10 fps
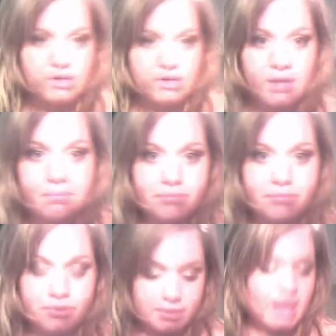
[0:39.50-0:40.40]
up, they're
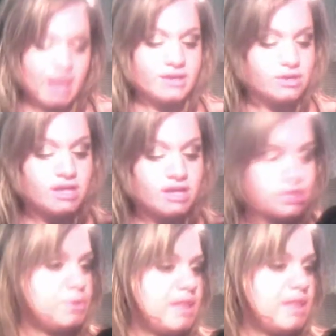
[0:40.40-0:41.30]
black, you guys know
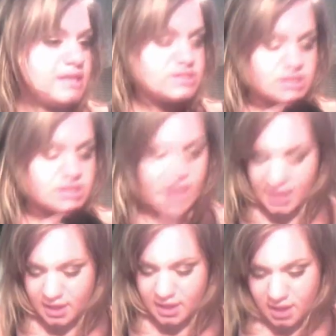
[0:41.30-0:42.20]
what leggings look like.
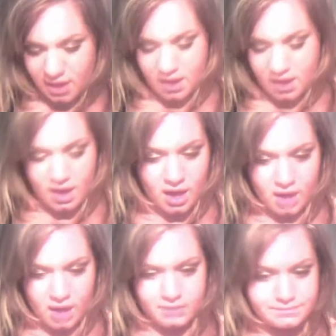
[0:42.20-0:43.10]

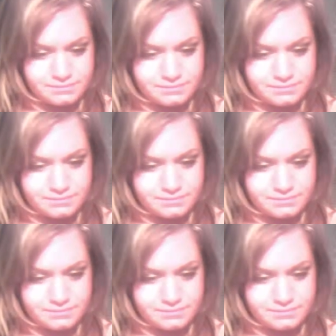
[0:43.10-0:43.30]
Um,